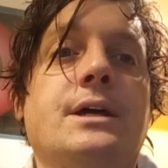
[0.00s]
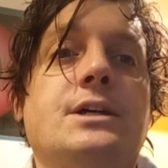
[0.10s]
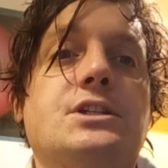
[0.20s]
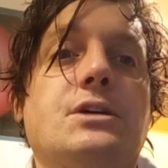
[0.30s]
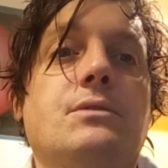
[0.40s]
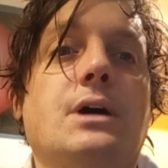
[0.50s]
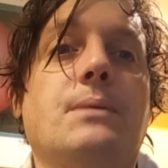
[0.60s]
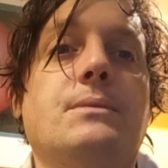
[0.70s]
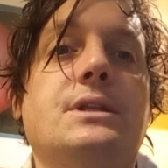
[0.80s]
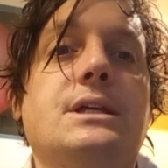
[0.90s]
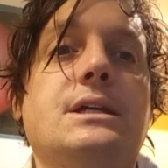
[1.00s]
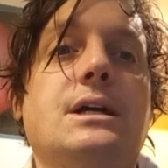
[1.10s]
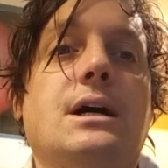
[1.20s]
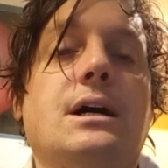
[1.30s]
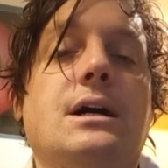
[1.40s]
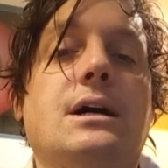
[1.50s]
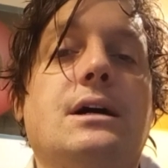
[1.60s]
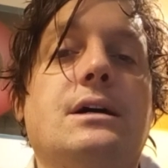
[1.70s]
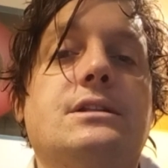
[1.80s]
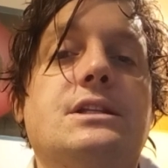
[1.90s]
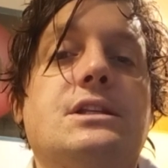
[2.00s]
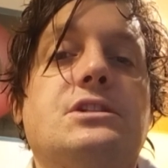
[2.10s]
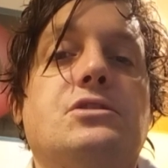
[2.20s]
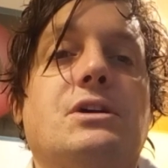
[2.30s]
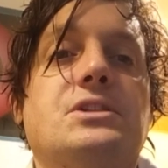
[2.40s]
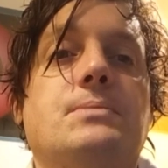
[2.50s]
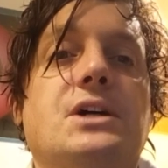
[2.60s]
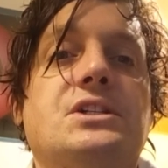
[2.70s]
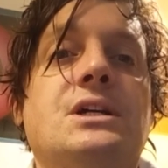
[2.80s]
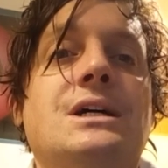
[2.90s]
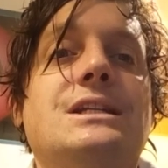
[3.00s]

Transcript: So this duress to the person